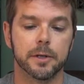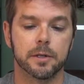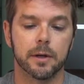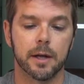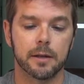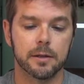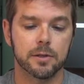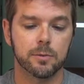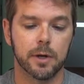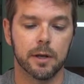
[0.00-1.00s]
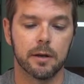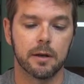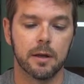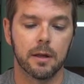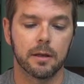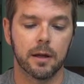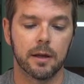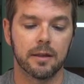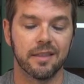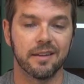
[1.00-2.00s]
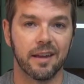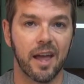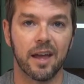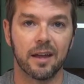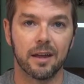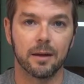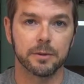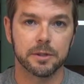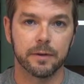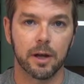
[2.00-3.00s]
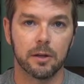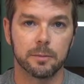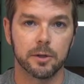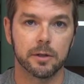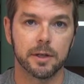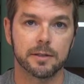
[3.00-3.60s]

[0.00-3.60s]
so I got this one like the day it was available.